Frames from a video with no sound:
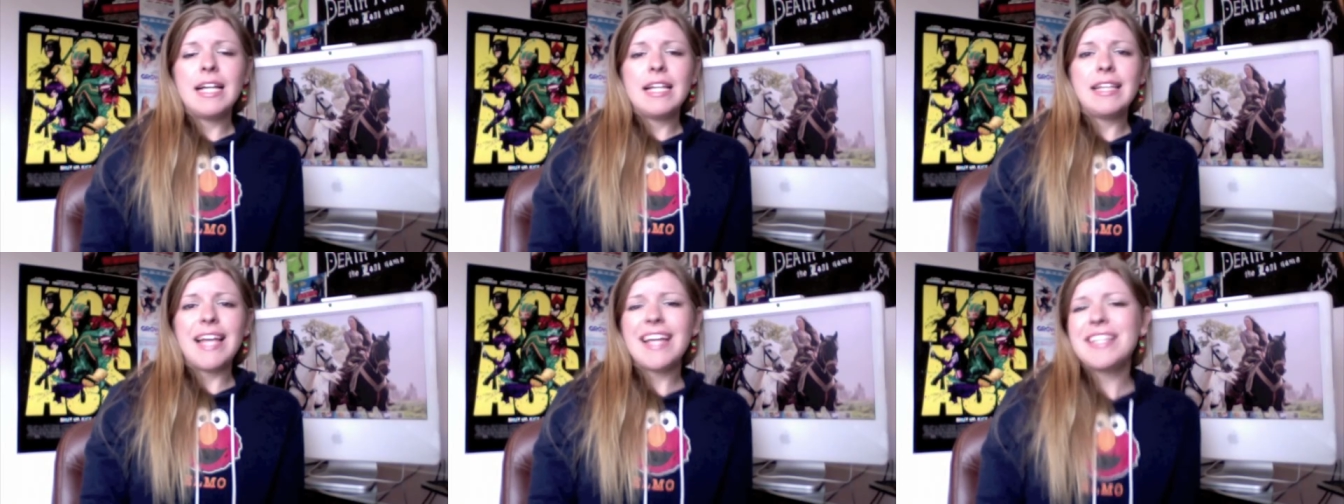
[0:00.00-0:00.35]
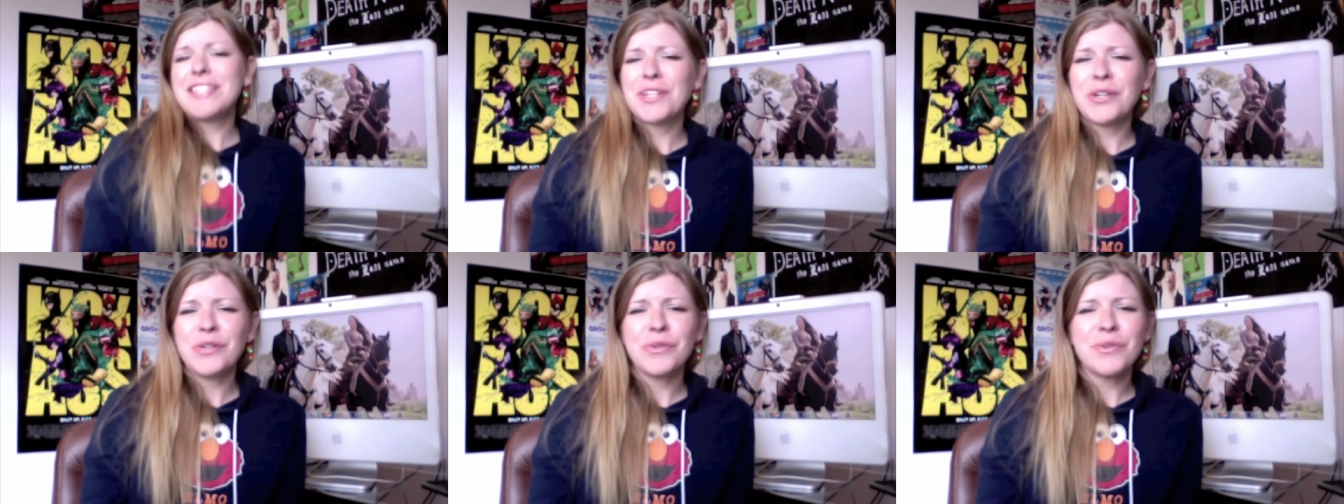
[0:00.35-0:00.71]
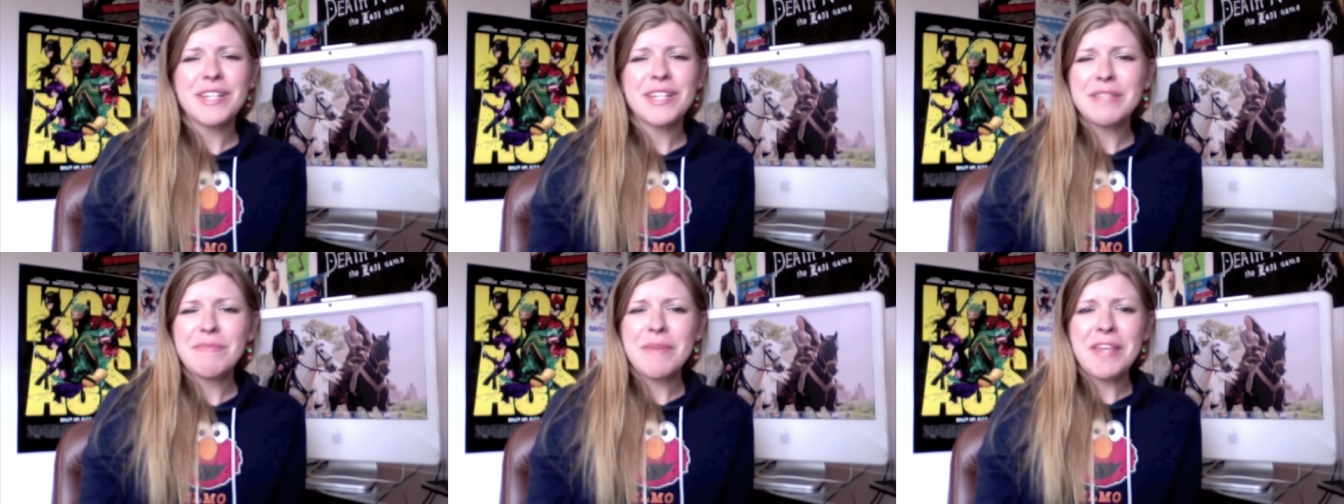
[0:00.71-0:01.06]
less
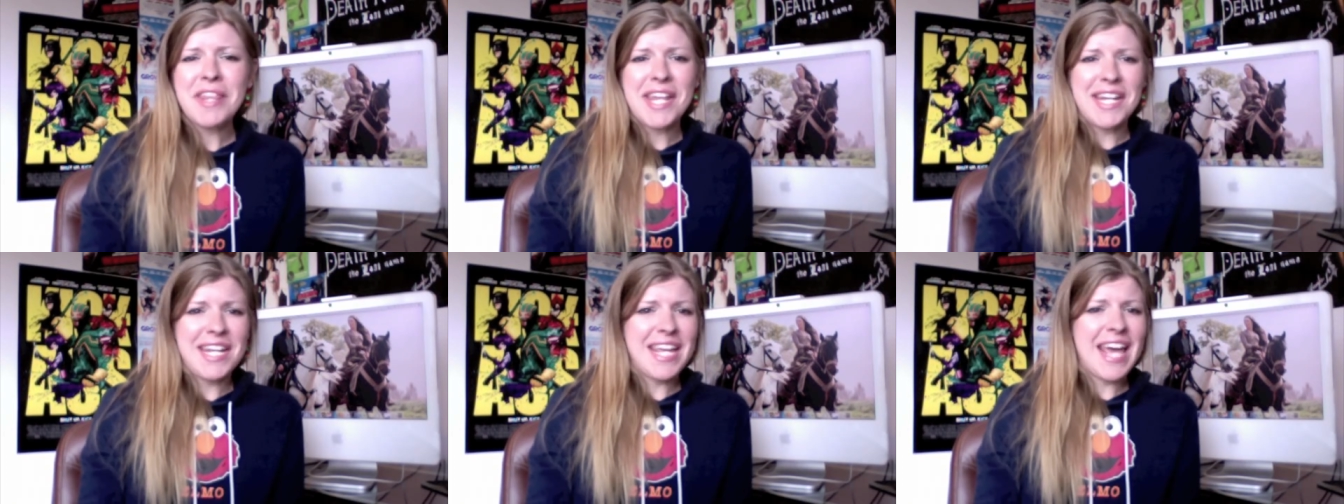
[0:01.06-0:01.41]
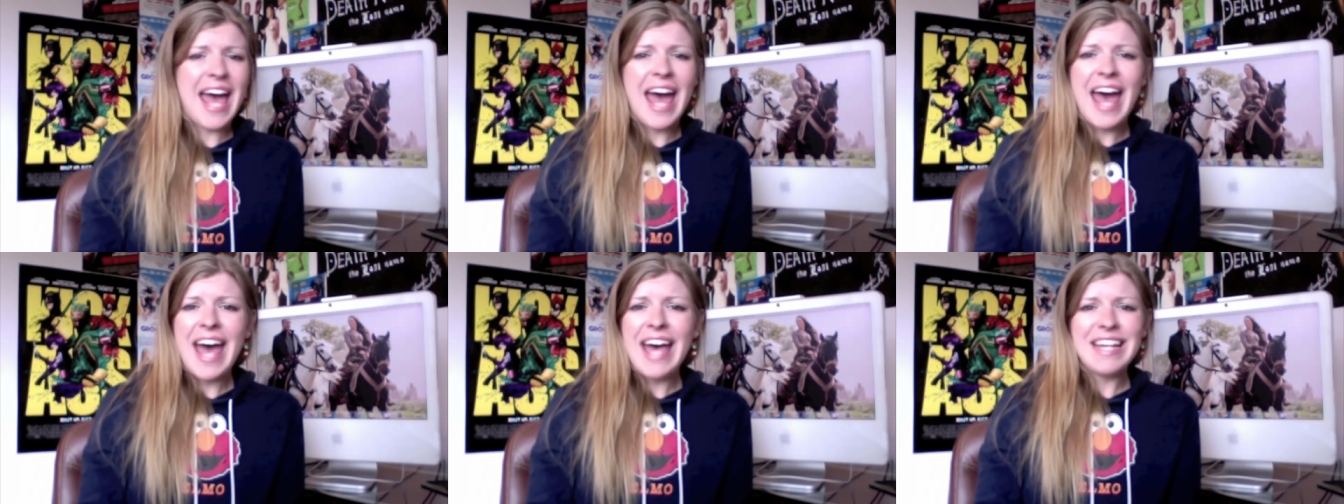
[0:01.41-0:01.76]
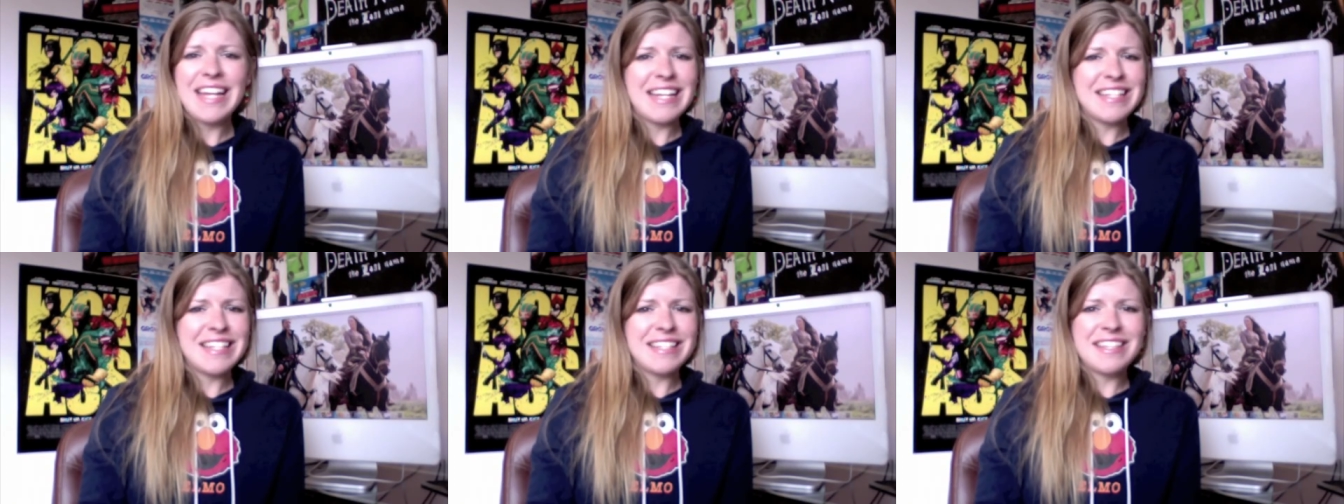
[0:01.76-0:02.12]
charisma than he
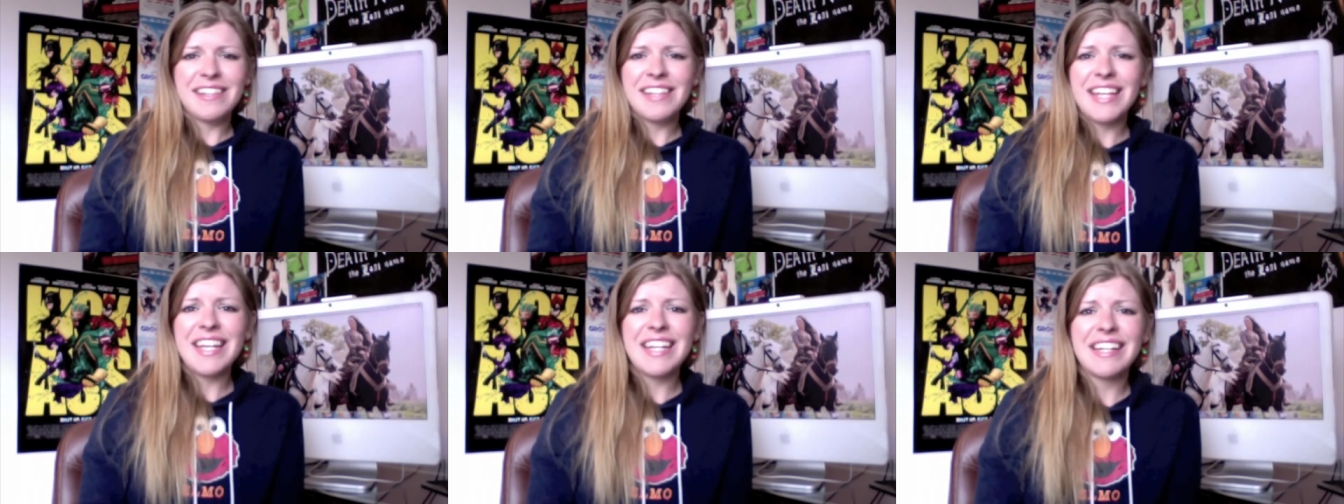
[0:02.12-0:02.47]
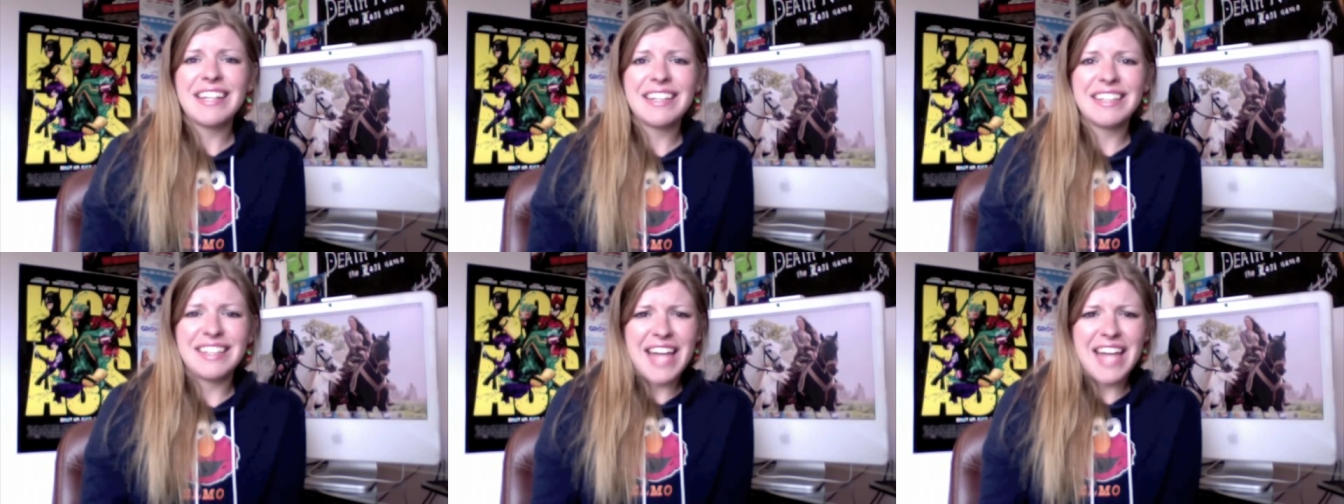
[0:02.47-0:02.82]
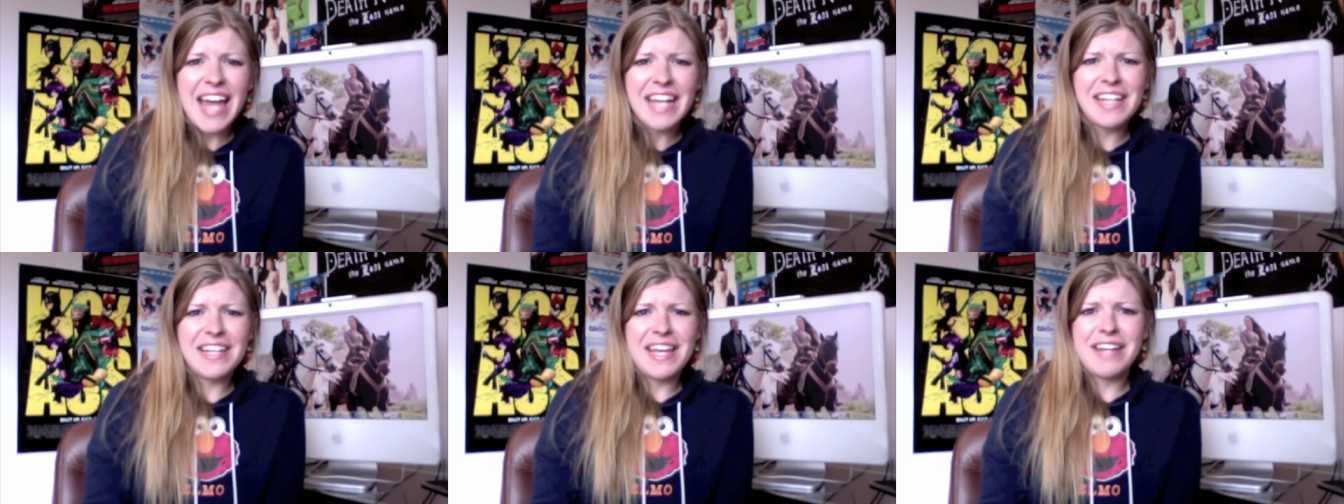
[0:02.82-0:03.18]
had as the lead in
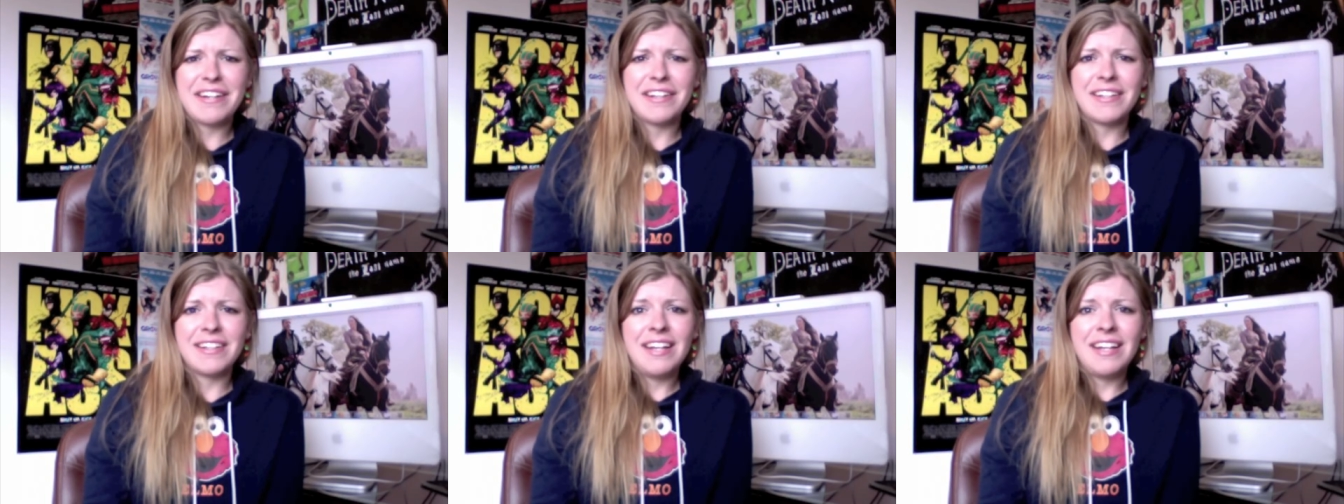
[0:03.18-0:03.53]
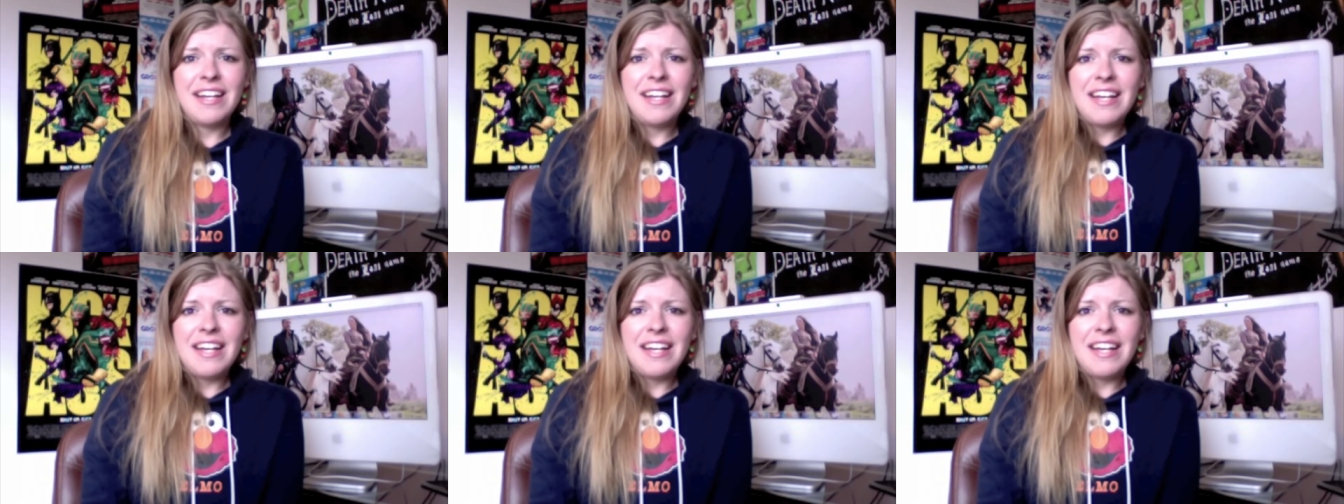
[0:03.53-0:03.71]
Gladiator,